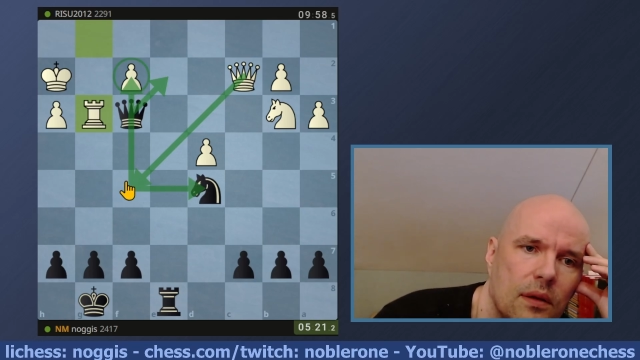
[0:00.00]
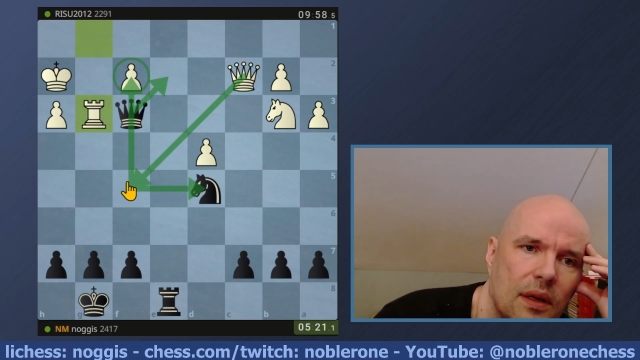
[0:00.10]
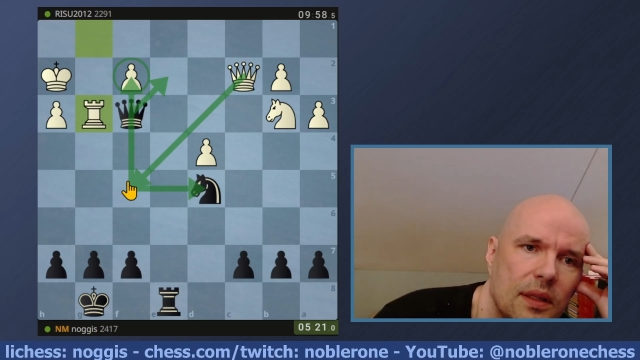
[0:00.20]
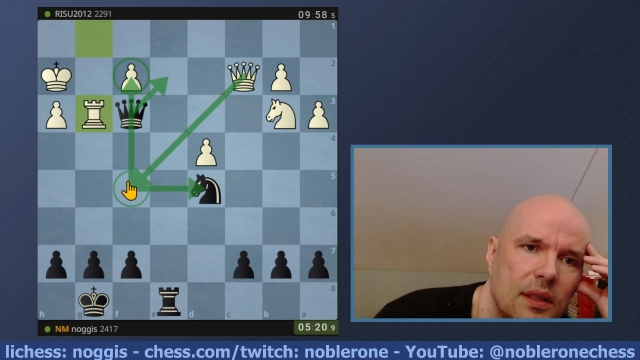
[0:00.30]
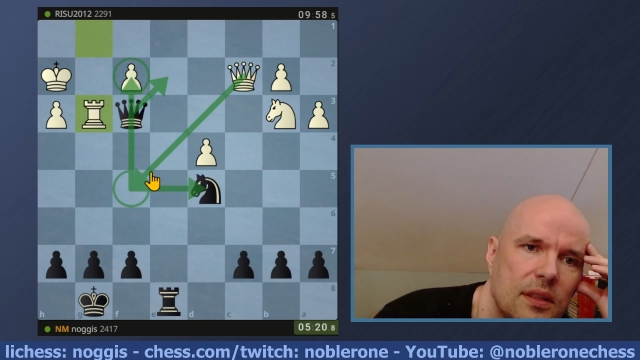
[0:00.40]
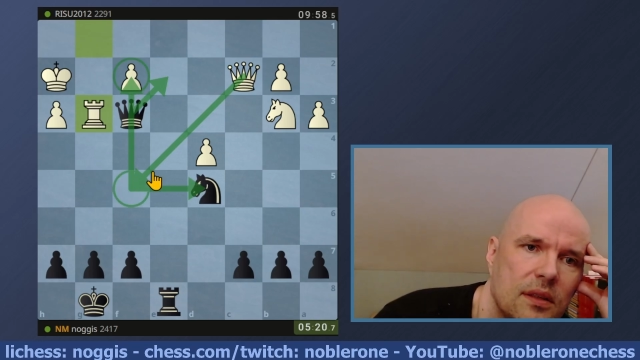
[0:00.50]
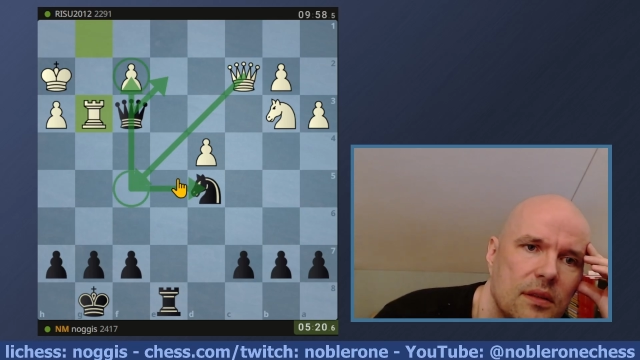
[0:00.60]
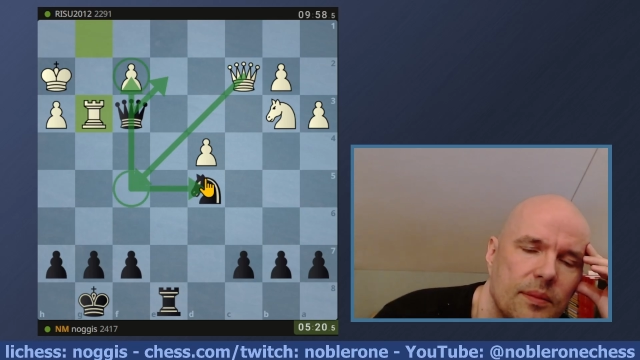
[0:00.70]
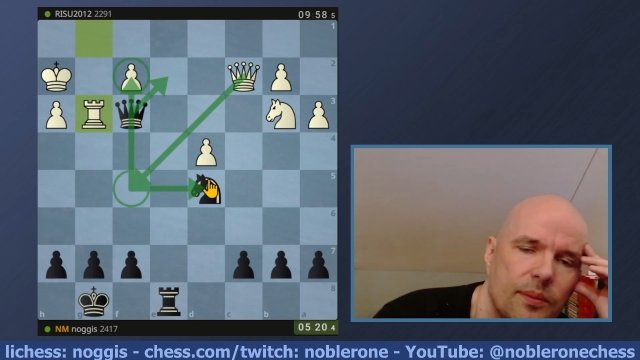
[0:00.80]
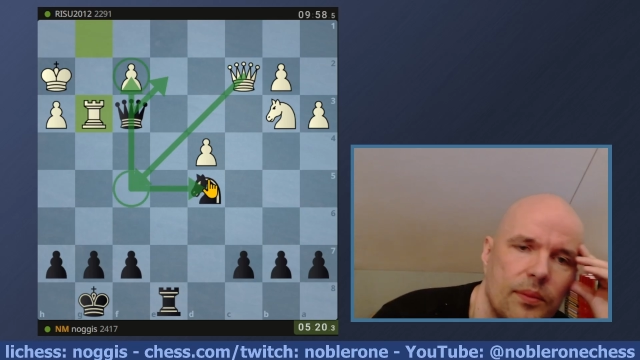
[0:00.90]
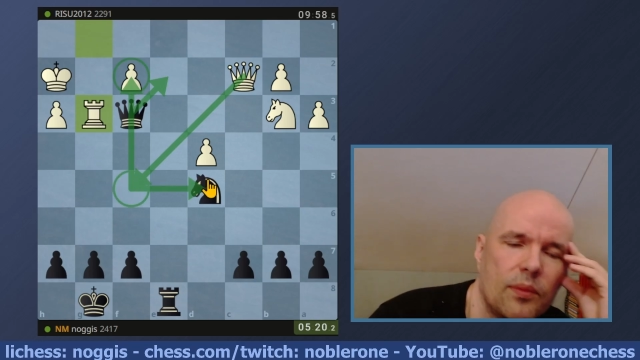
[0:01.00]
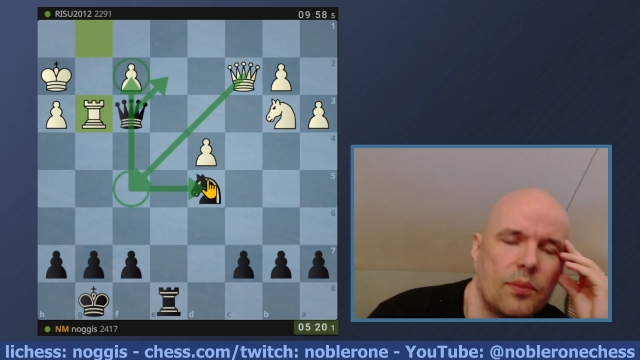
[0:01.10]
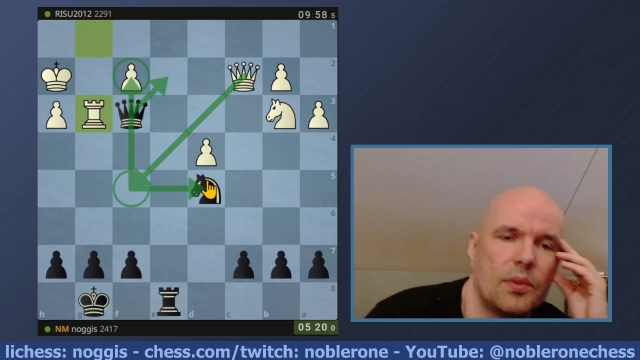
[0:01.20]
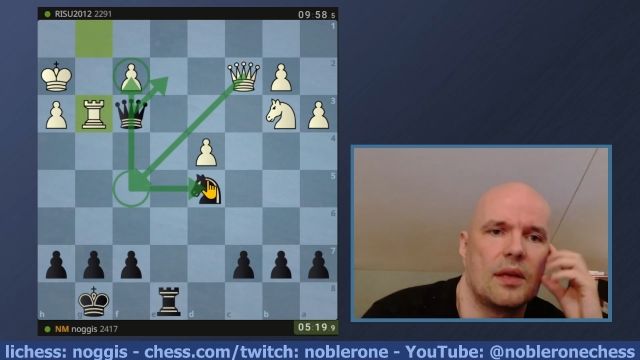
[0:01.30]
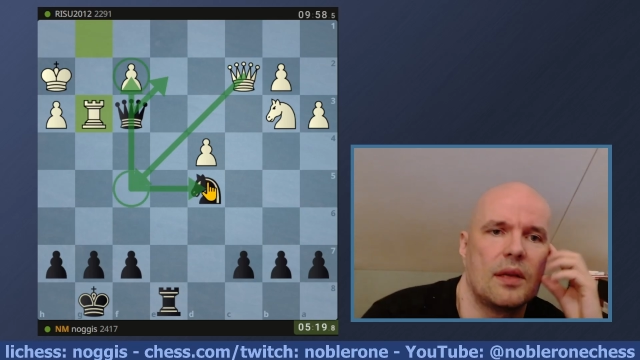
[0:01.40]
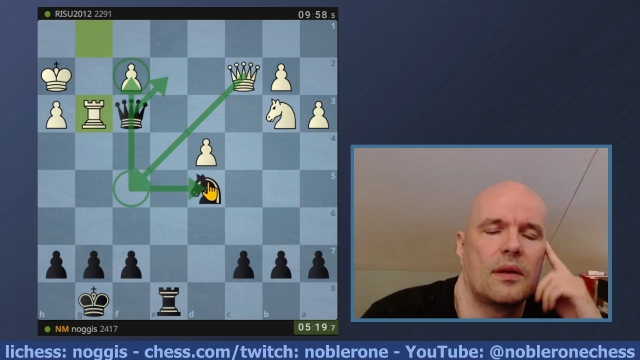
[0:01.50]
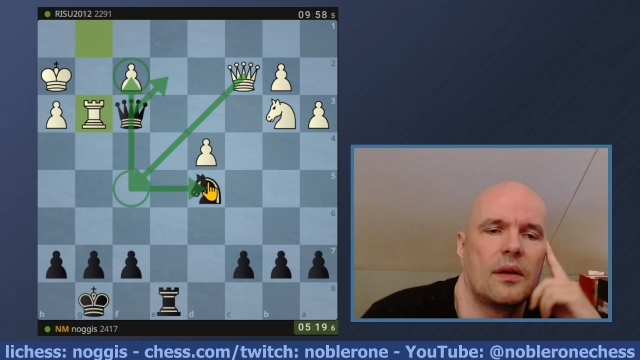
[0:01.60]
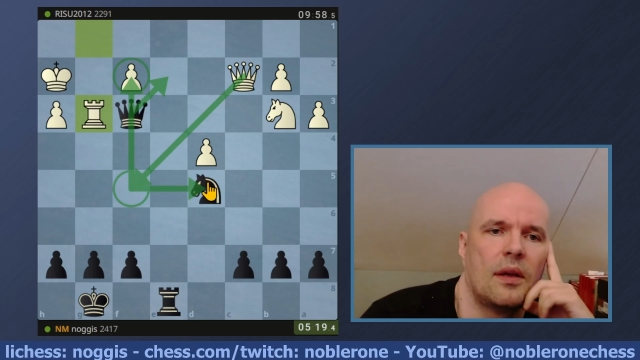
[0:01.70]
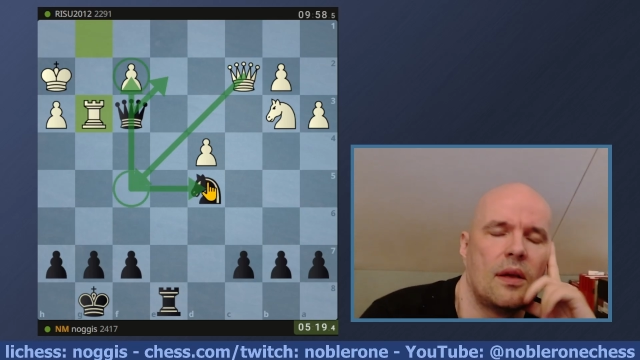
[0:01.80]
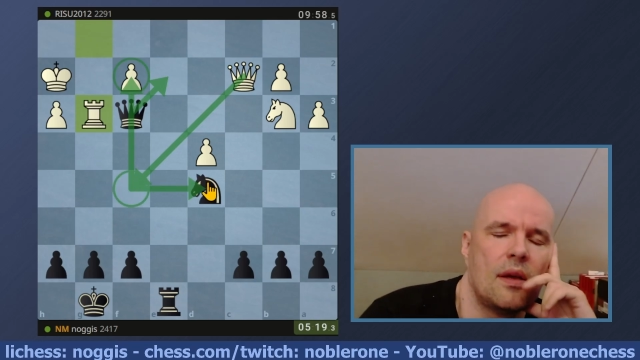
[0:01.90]
And this is pretty,
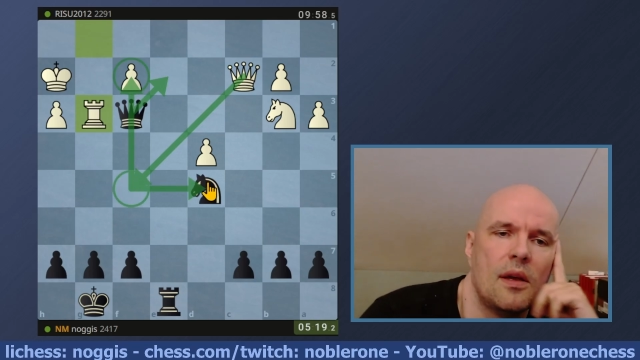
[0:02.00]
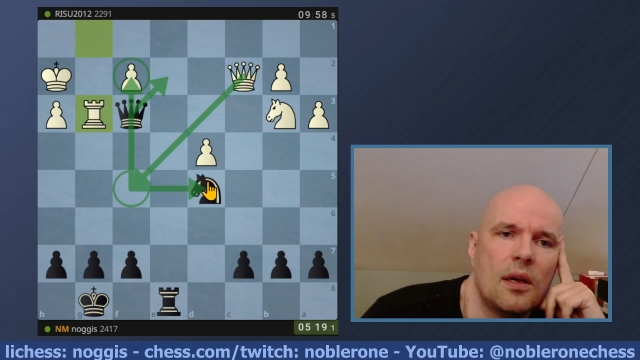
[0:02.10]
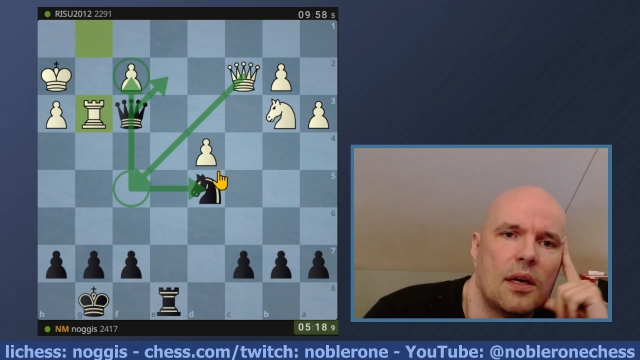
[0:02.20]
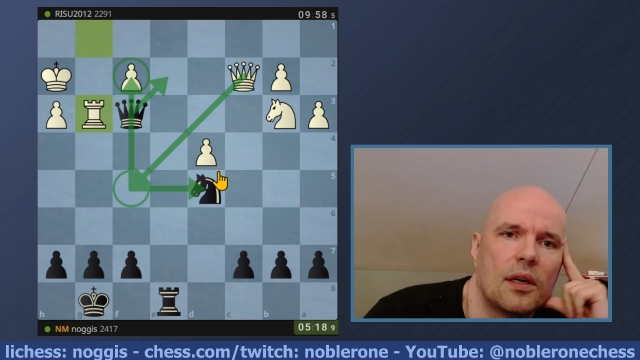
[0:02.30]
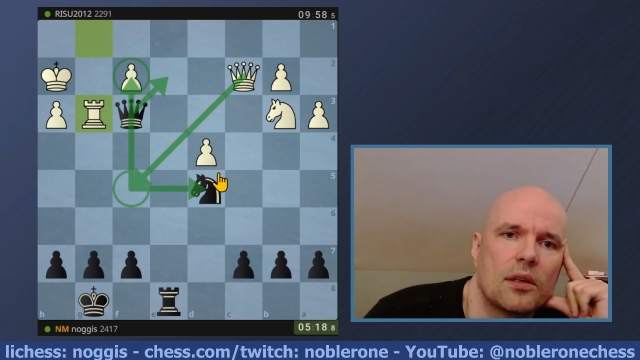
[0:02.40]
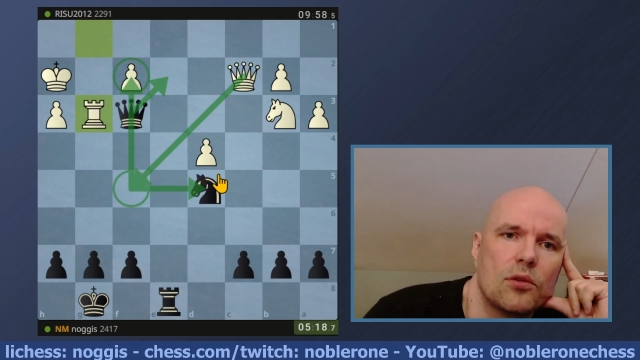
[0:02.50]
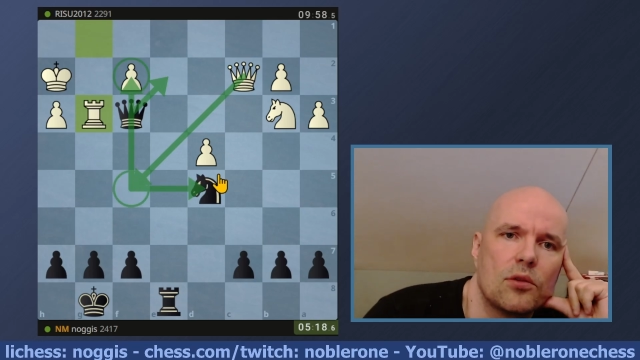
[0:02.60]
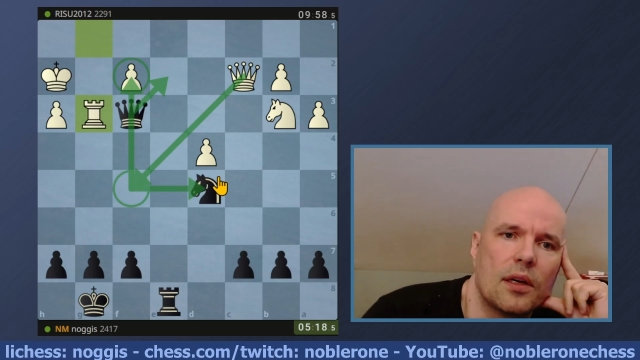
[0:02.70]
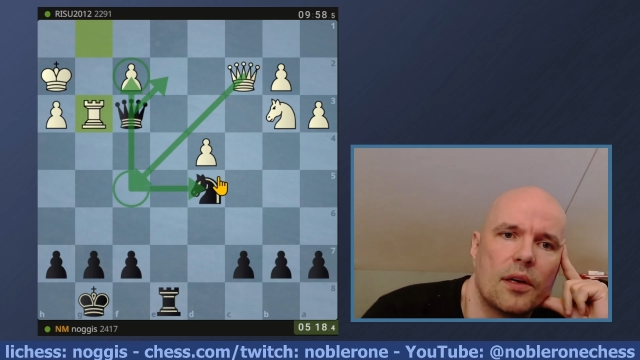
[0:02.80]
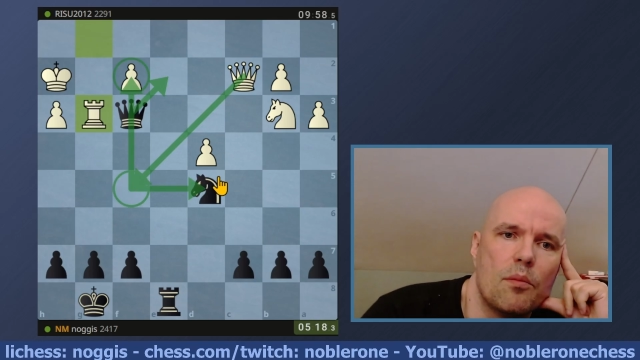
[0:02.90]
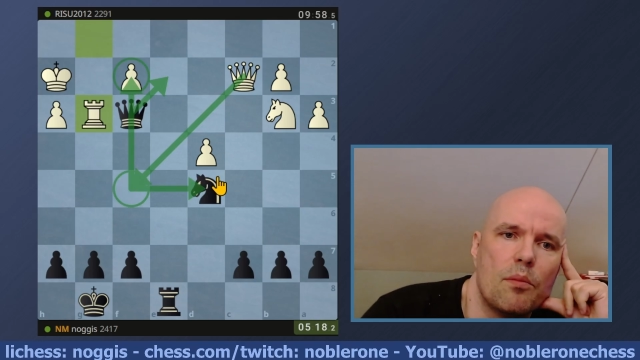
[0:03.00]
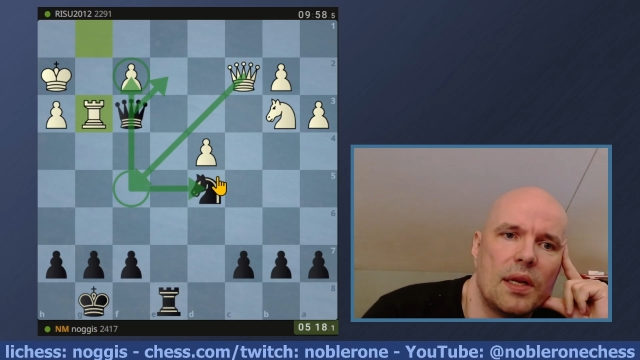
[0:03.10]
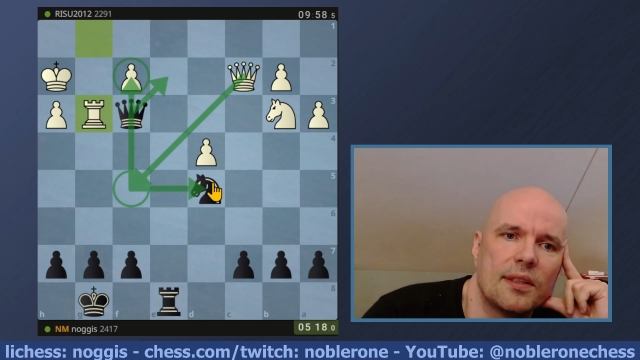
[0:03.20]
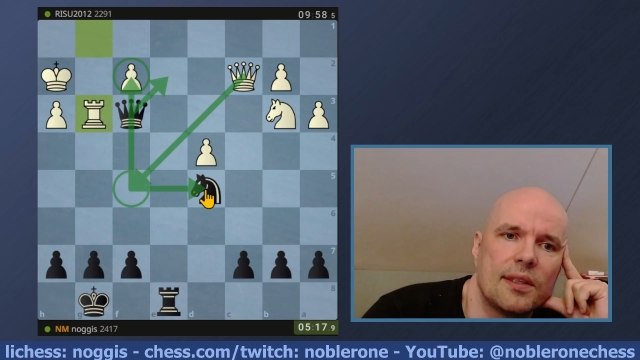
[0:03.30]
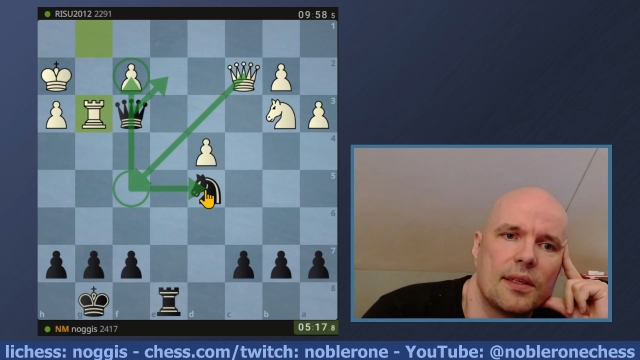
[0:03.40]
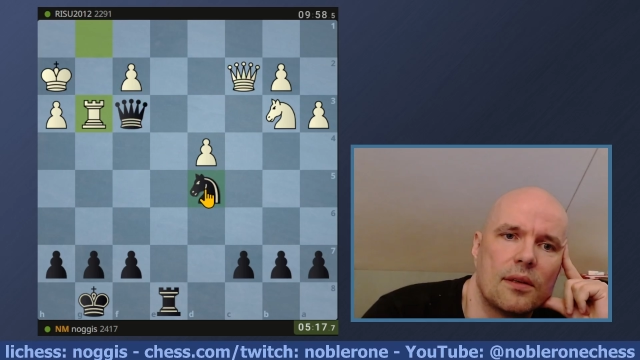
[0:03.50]
actually kind of menacing.